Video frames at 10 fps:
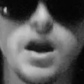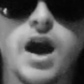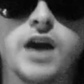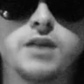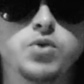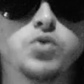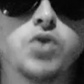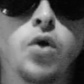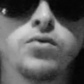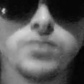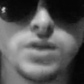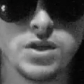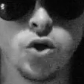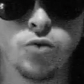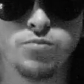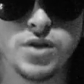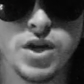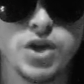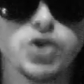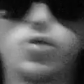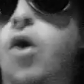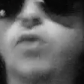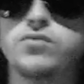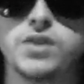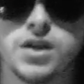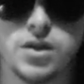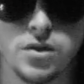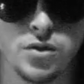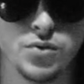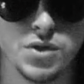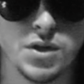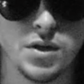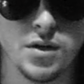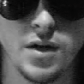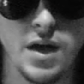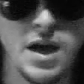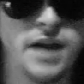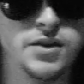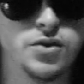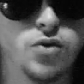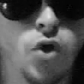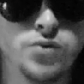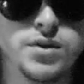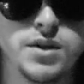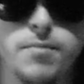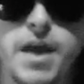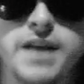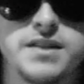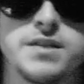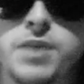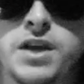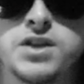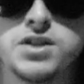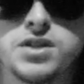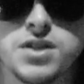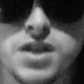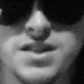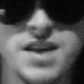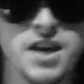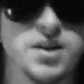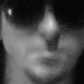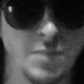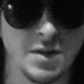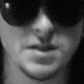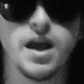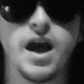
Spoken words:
I am your only hope, your only conclusion, and your only emancipation to contentment.